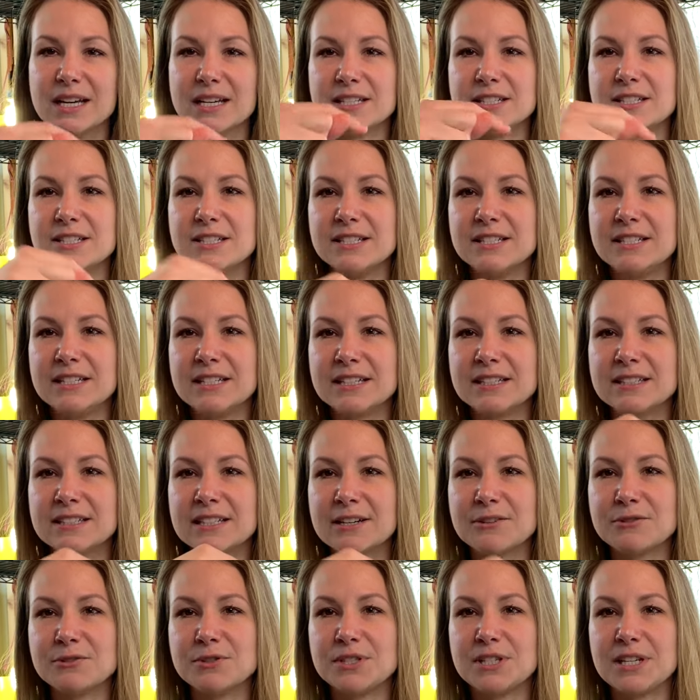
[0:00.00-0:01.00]
to dig
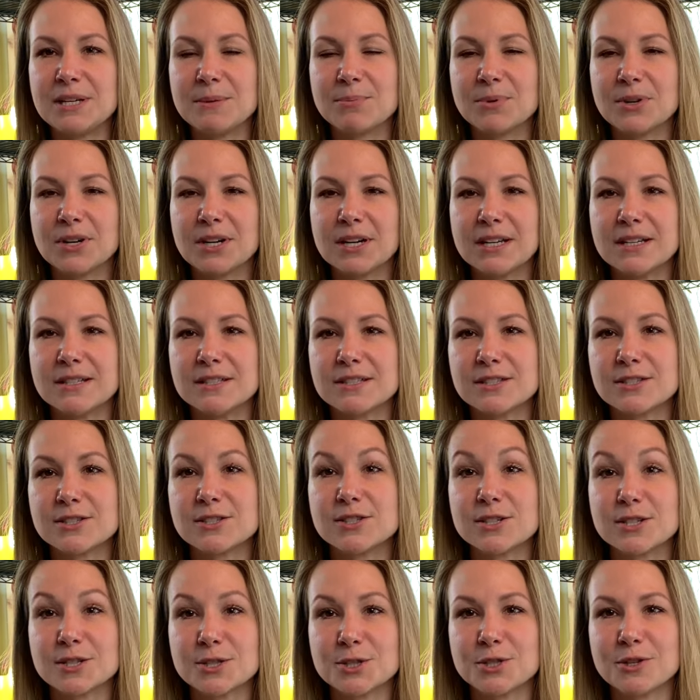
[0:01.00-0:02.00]
down deeper in
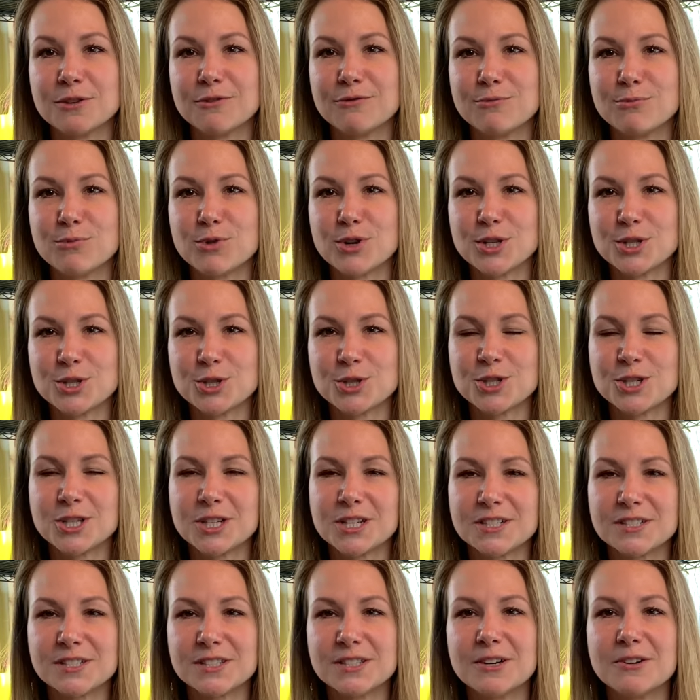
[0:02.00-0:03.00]
search of
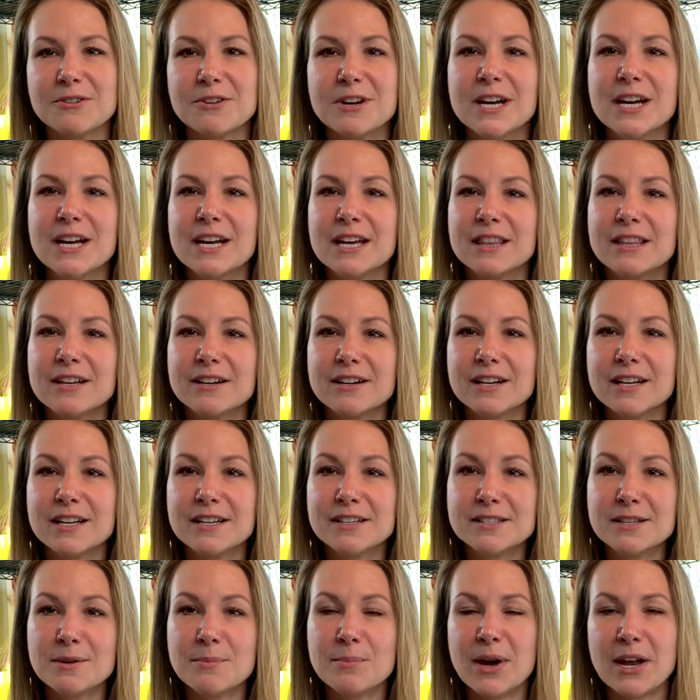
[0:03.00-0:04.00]
moisture. So there
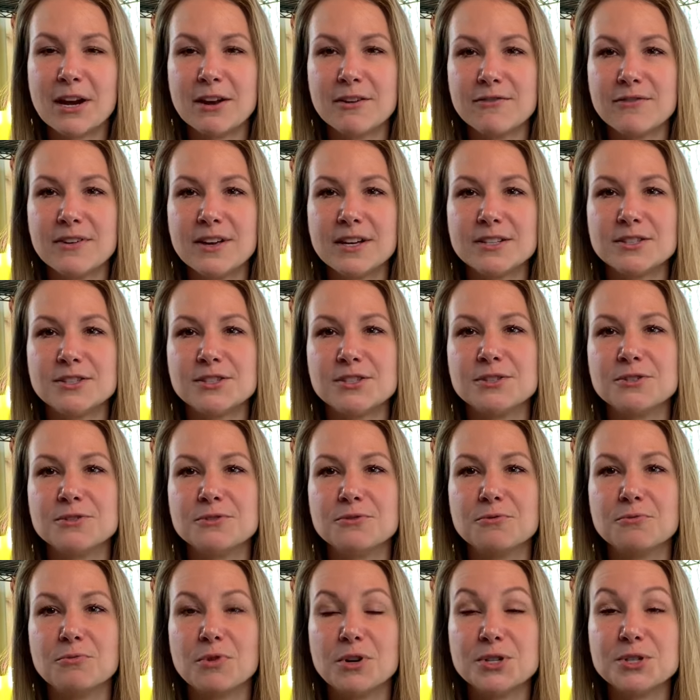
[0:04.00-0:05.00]
is a benefit to,
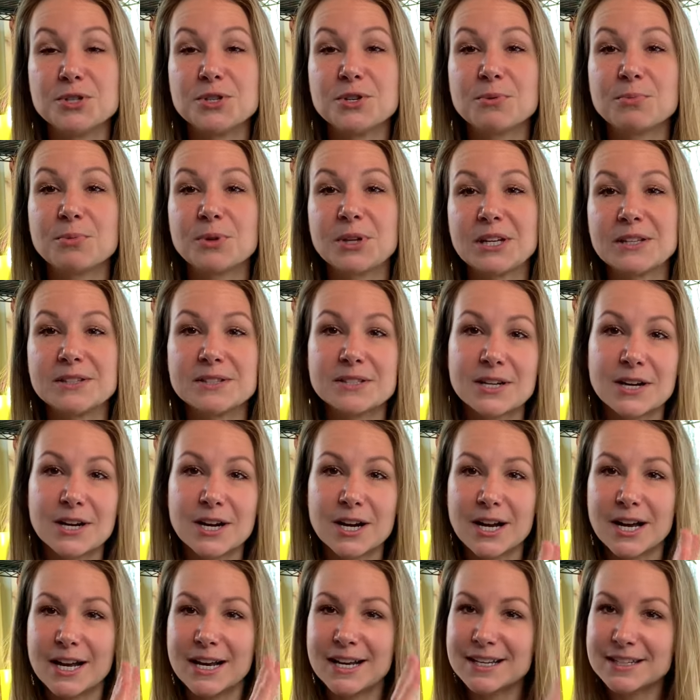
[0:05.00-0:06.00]
once your plants
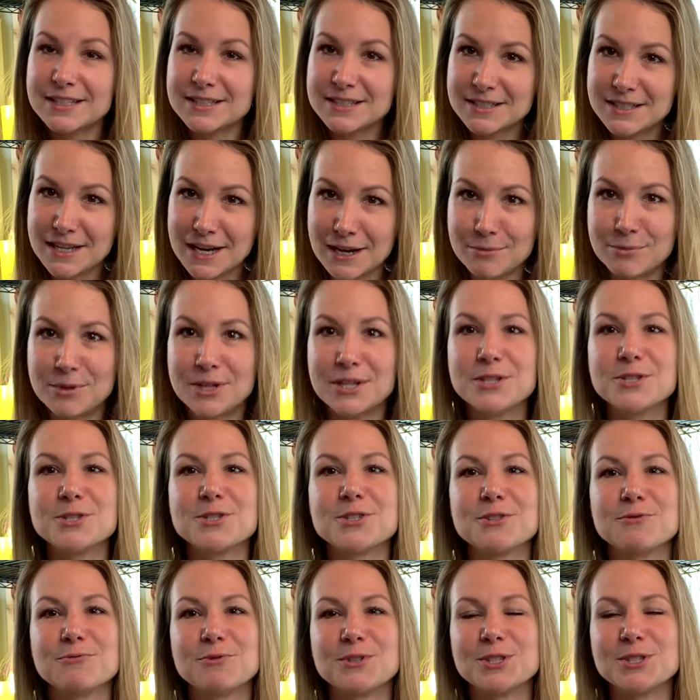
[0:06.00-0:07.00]
are established
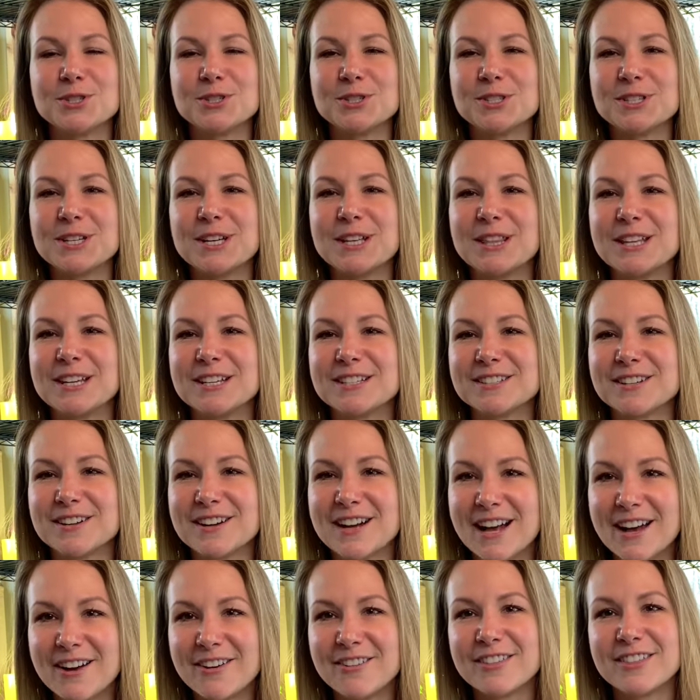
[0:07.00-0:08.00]
and once your seedlings are
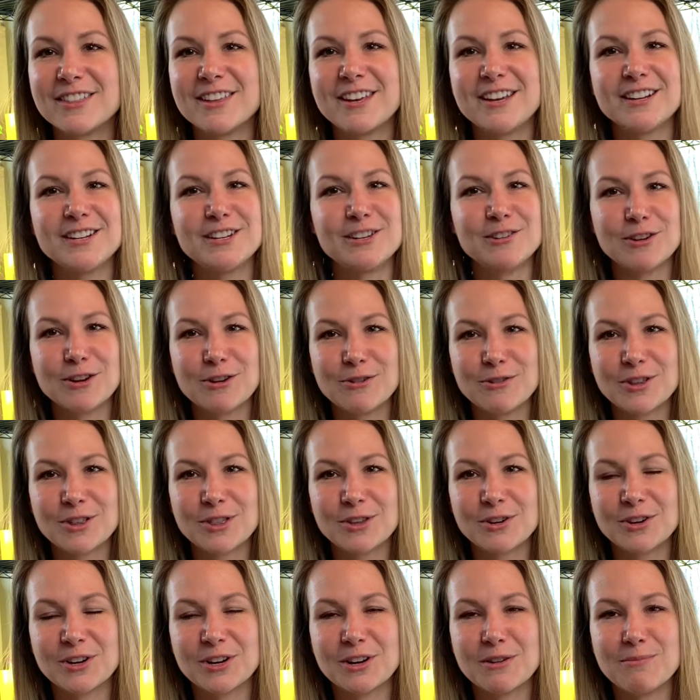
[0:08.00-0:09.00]
healthy and you know that
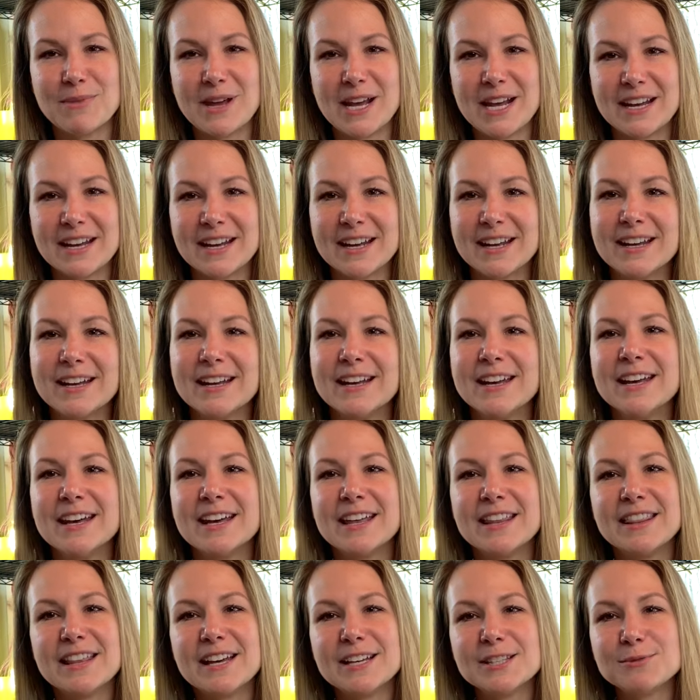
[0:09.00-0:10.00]
they're gonna make it,
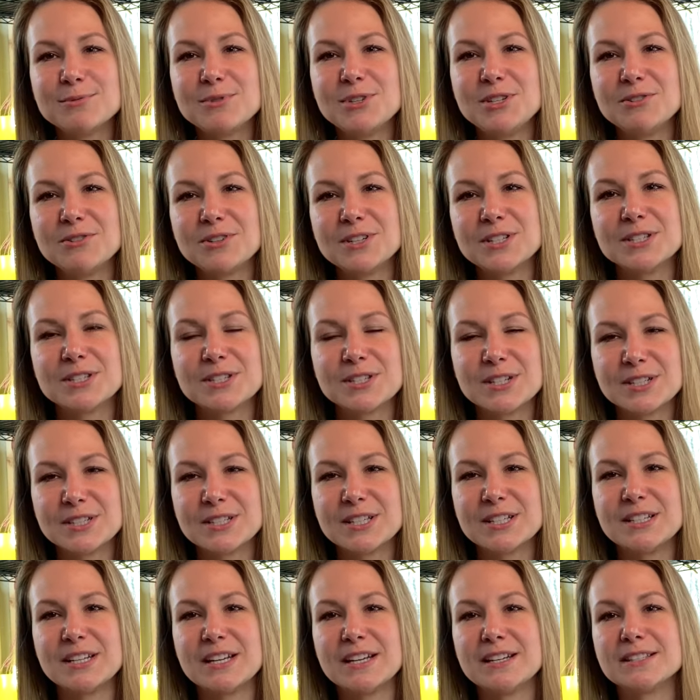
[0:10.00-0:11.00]
that's when you can start
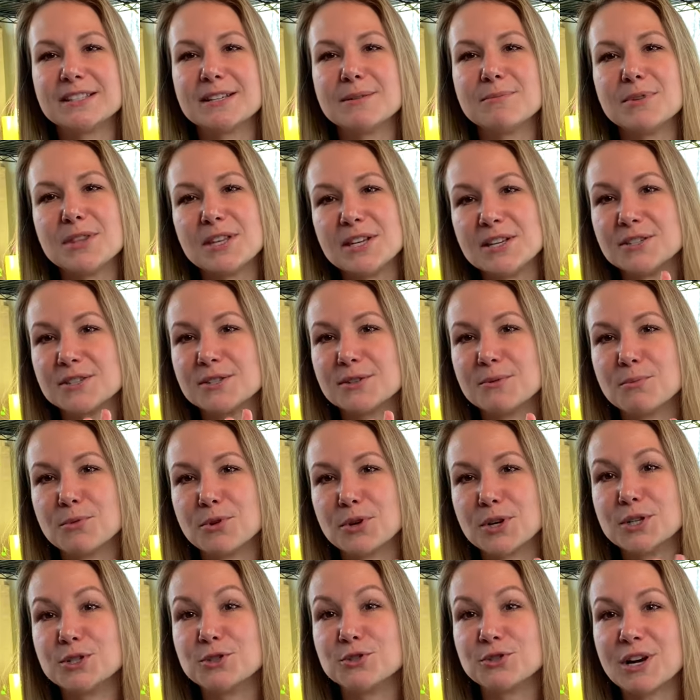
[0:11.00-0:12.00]
to take some of these
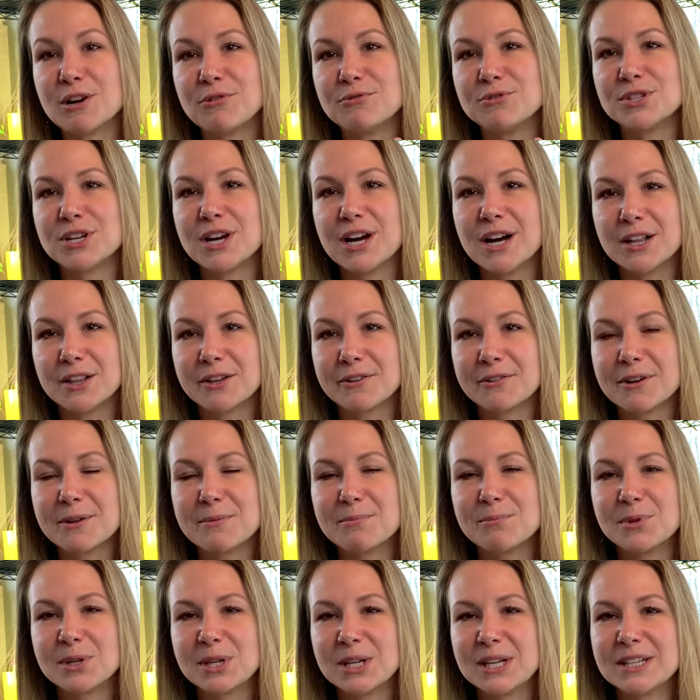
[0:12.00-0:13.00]
more drought
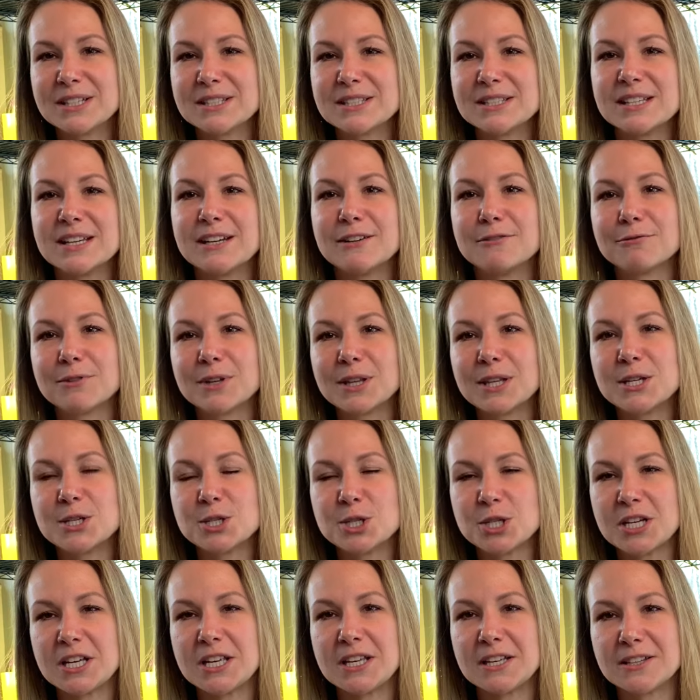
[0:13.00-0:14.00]
tolerant plants and really
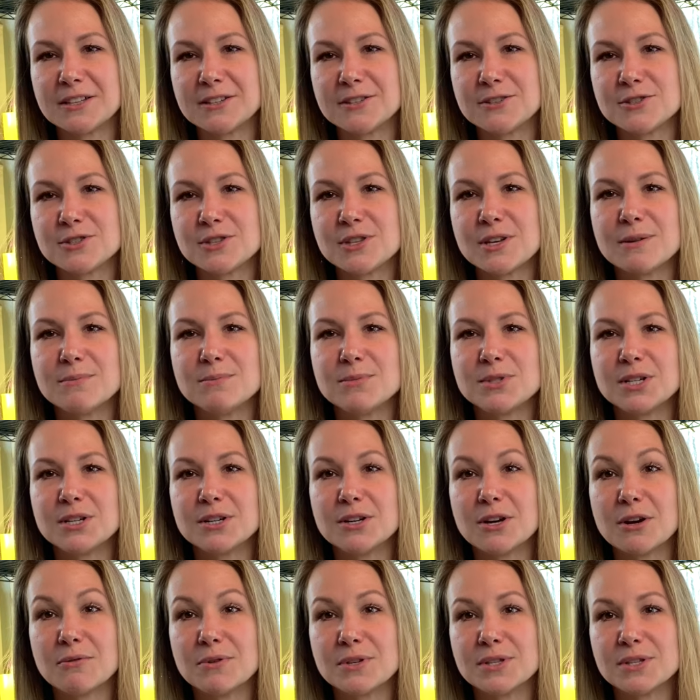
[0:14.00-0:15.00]
challenge them to
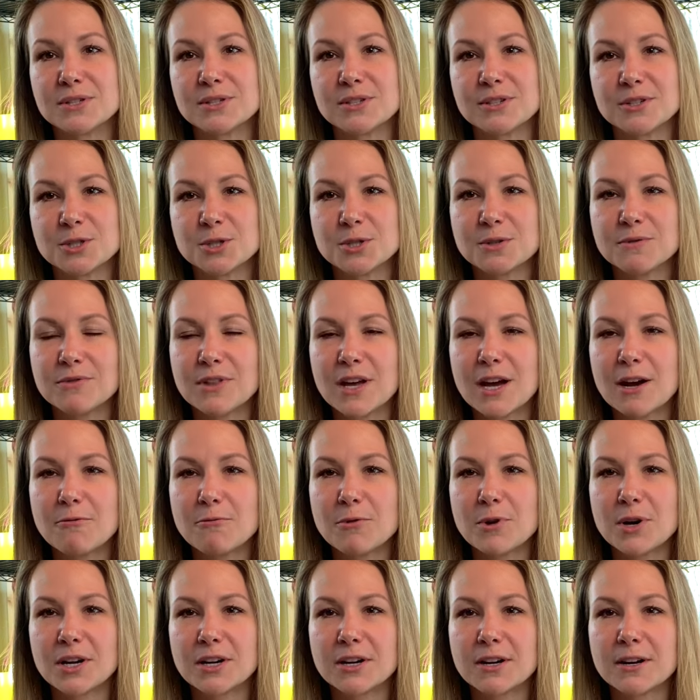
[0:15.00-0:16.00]
go in search of that
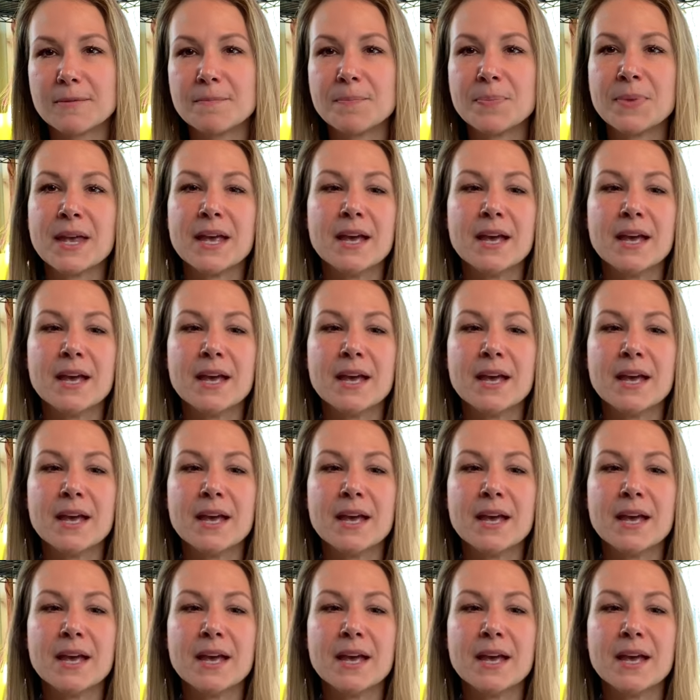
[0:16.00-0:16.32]
water.